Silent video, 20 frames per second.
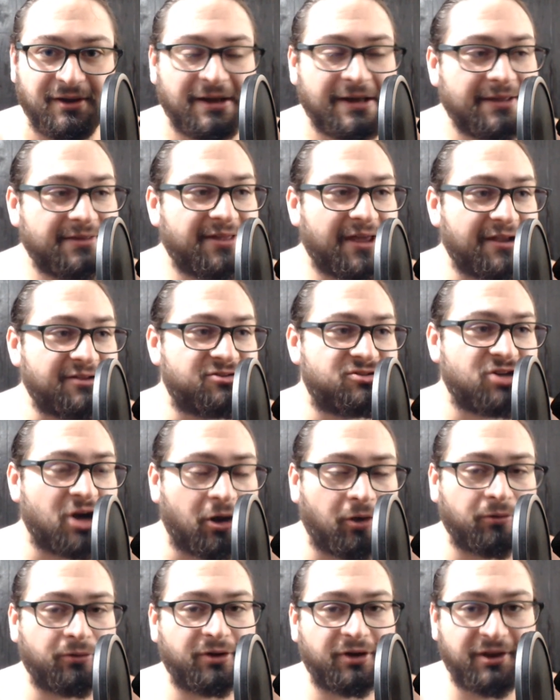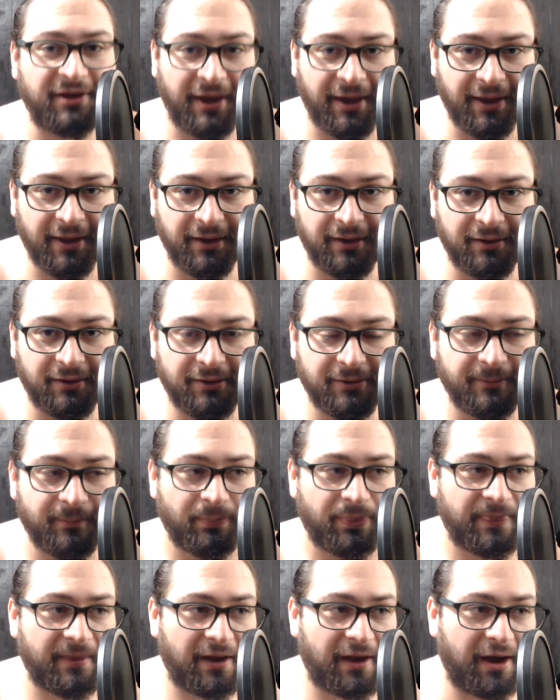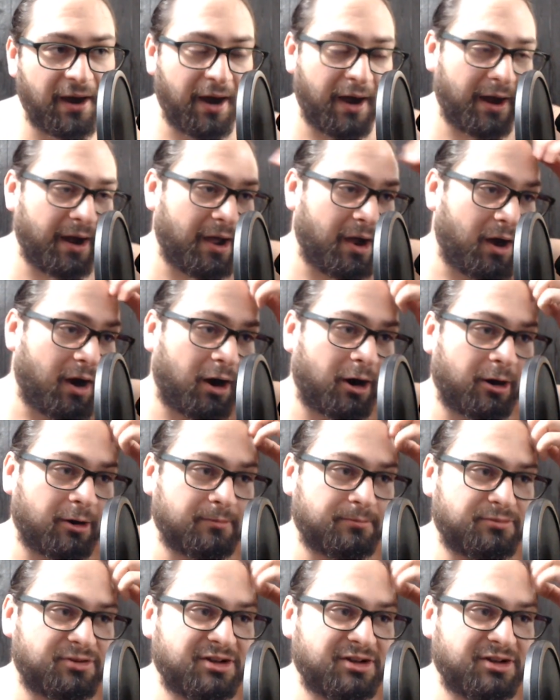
They don't kill unarmed,